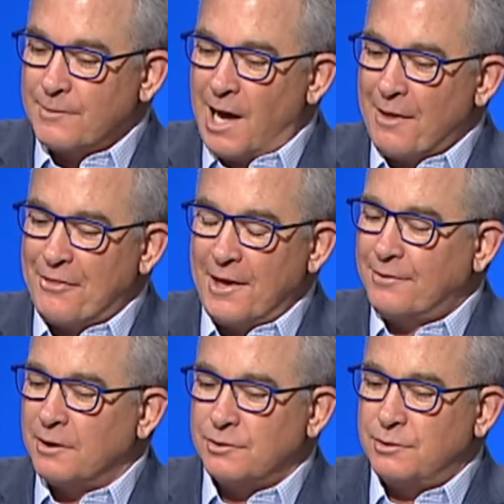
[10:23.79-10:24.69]
I think
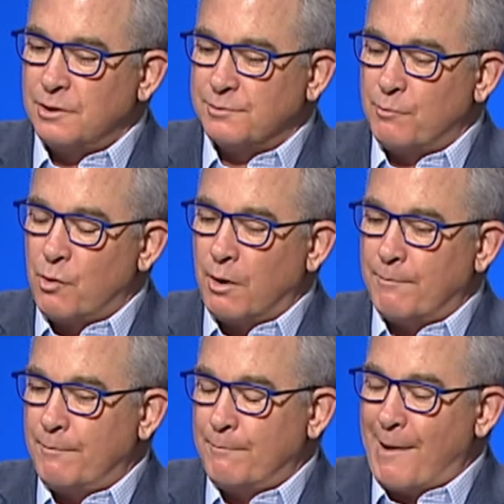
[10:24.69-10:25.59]
there's more
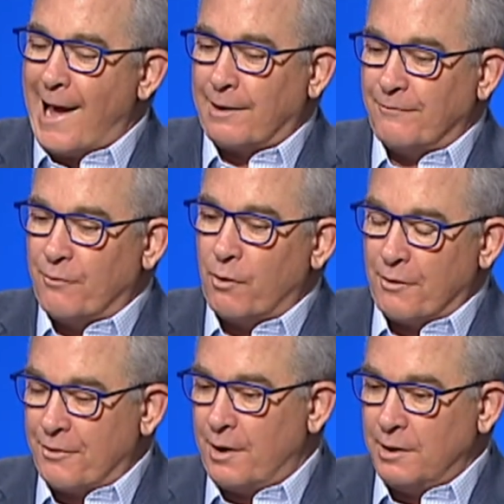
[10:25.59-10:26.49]
back and
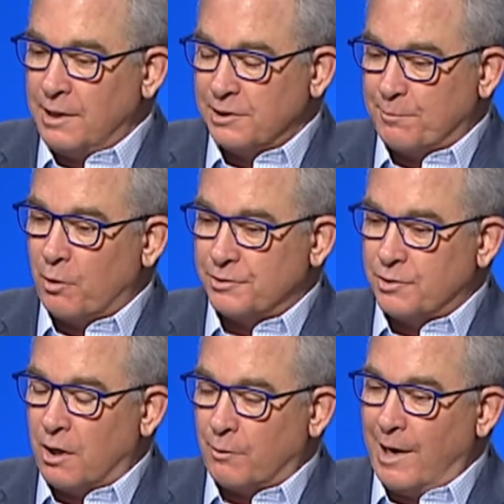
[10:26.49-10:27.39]
forth in sports
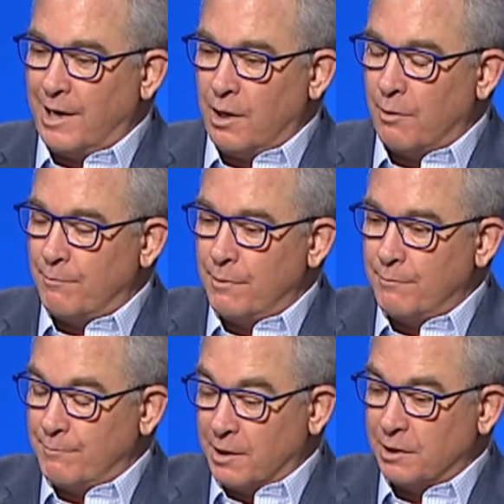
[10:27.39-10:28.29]
talk radio
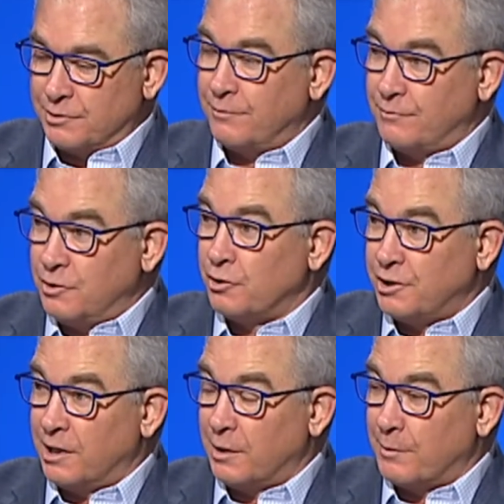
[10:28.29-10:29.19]
because you're
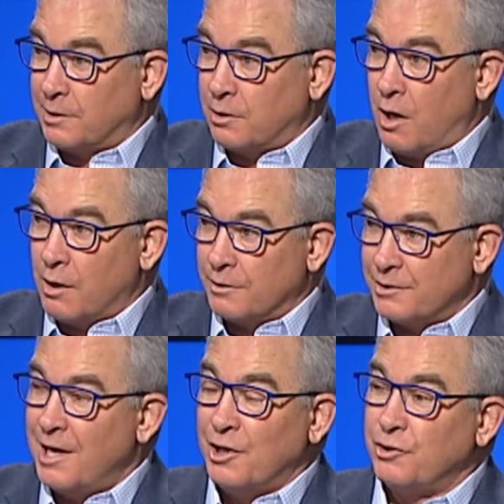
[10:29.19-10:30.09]
dealing with the callers.
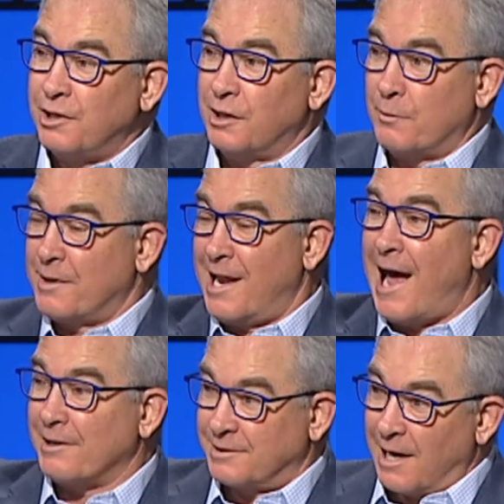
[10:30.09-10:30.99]
You're dealing with an
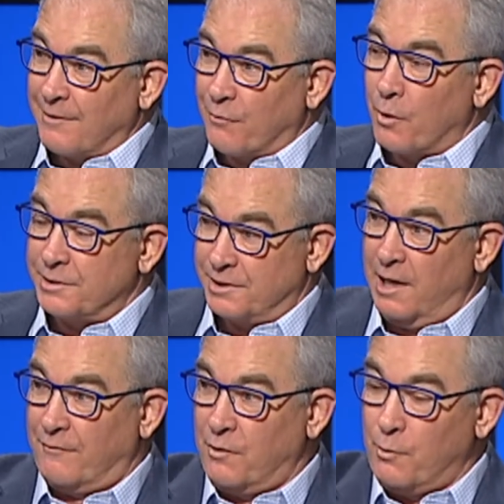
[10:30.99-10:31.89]
outside voice,
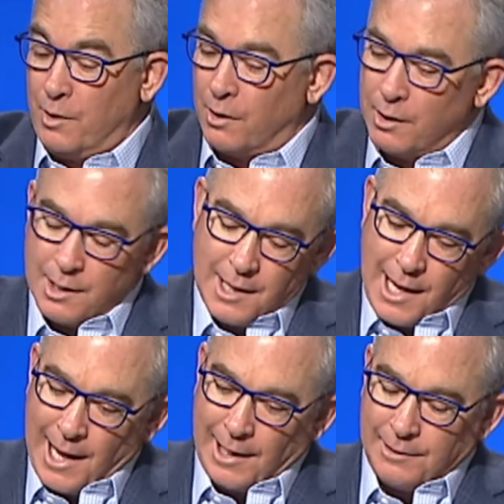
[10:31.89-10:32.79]
if you will.
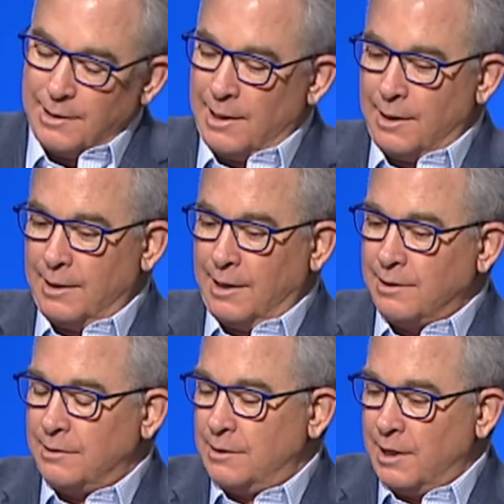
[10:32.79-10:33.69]
And
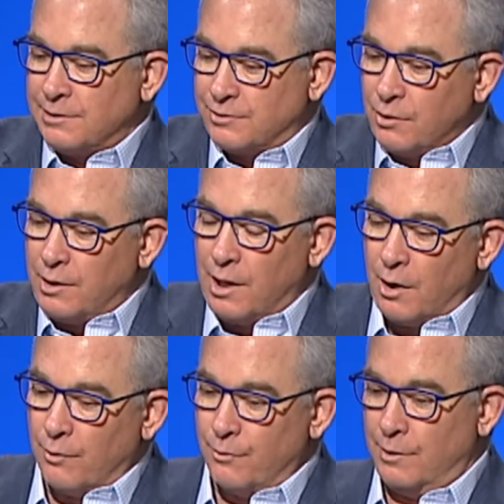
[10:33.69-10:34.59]
in
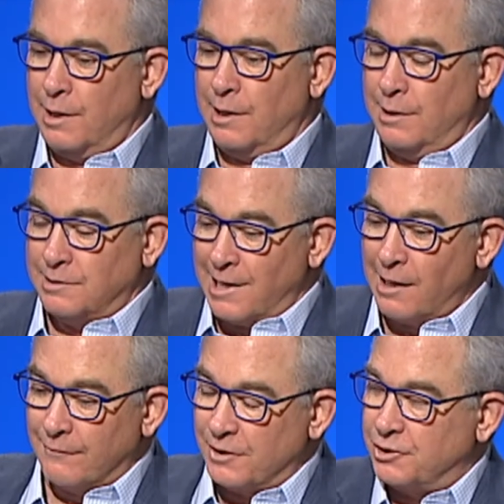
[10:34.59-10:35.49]
studio, in
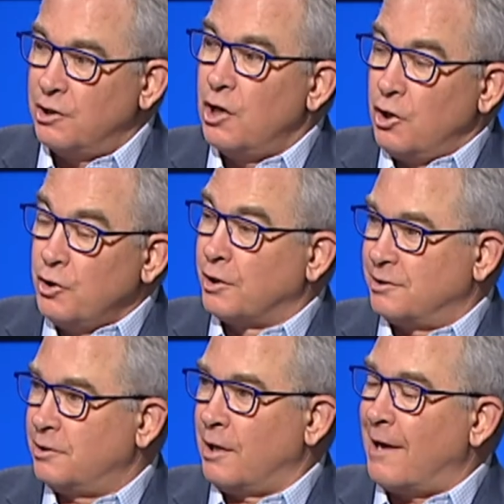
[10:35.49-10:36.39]
television, you can
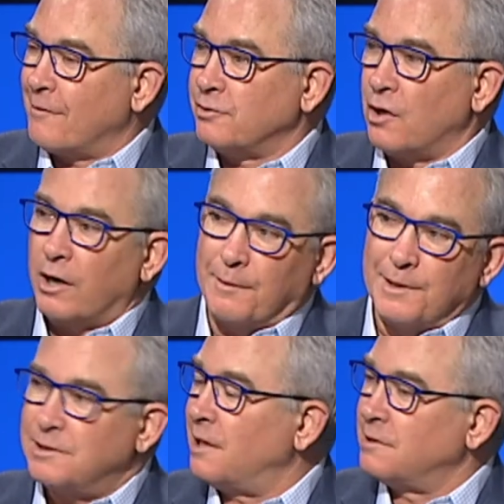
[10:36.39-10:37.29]
still have those
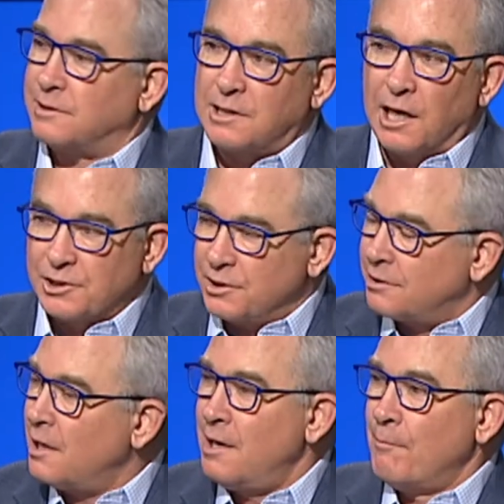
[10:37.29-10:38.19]
arguments and discussions,
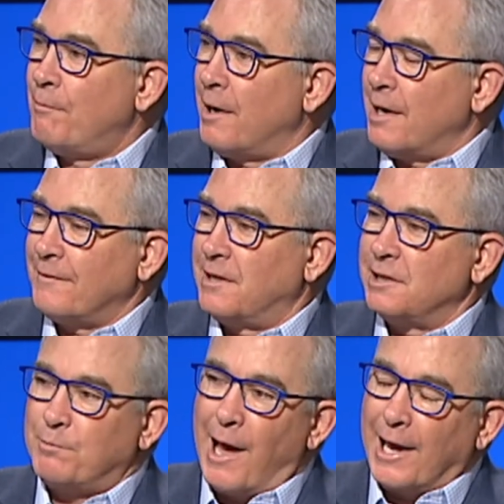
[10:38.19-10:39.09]
but
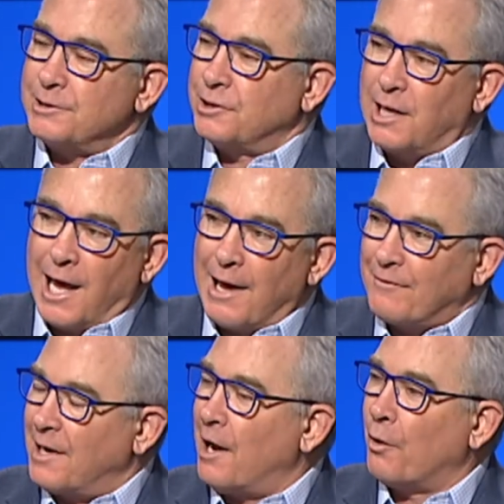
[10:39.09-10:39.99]
everything's packaged in a half
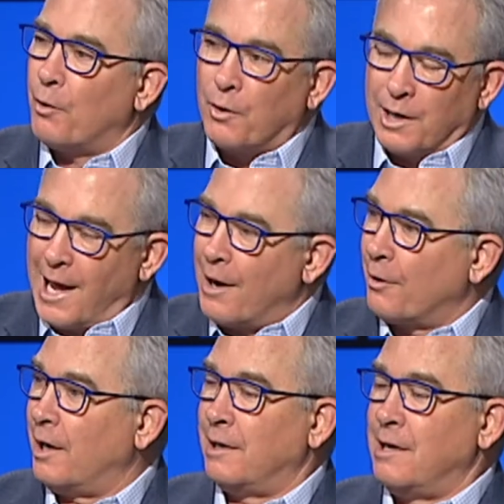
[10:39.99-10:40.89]
an hour or an hour
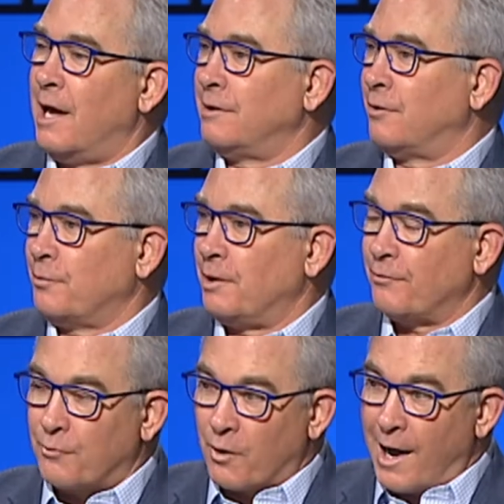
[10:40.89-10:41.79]
and not in 3 or
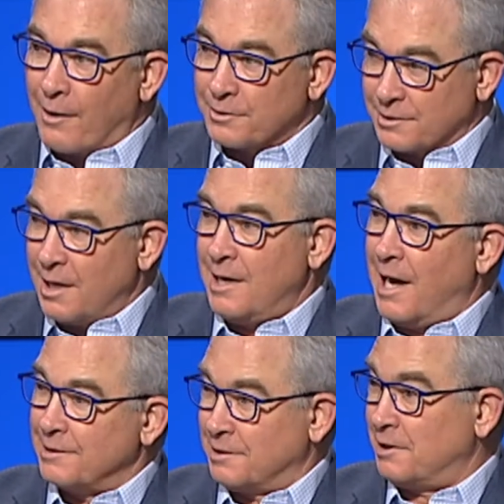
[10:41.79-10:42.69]
4 hours
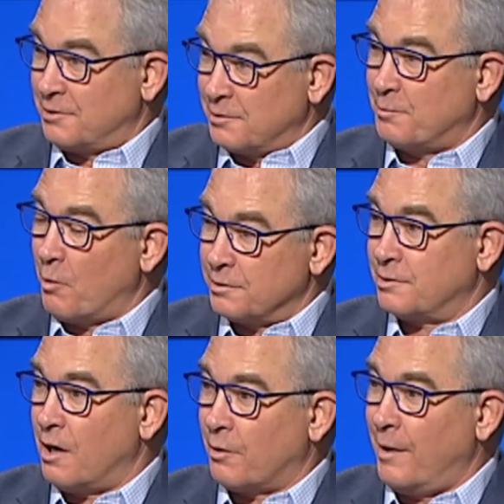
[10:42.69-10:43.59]
as it is in sports
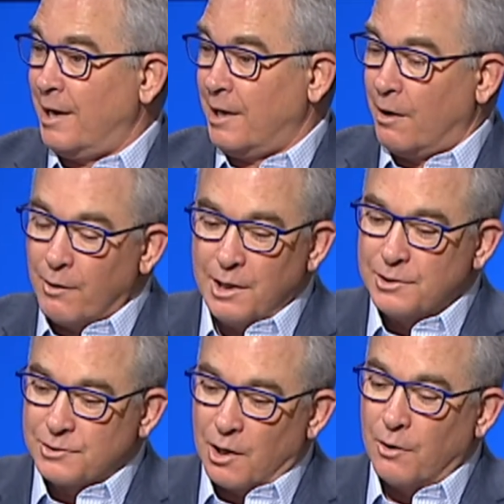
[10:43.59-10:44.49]
talk radio.
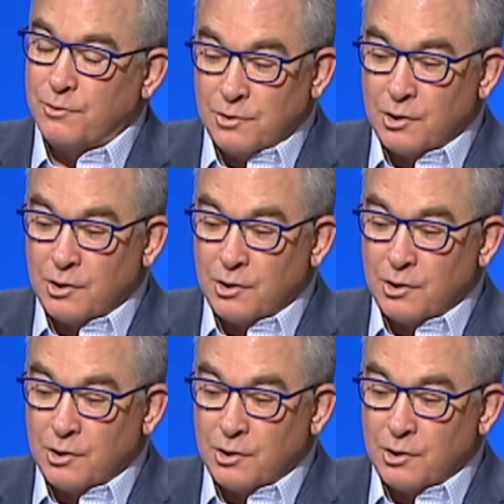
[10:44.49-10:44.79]
So you